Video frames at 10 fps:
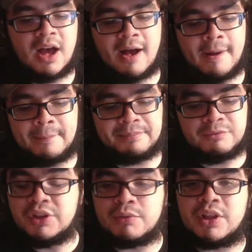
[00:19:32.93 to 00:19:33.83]

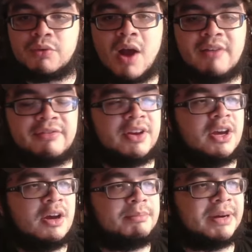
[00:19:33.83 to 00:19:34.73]
Really, really rough.
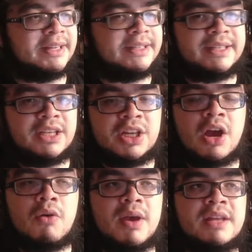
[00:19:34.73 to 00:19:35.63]
But, you
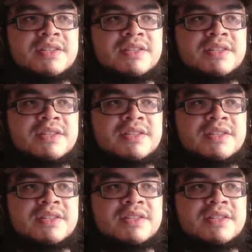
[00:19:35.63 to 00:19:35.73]
know,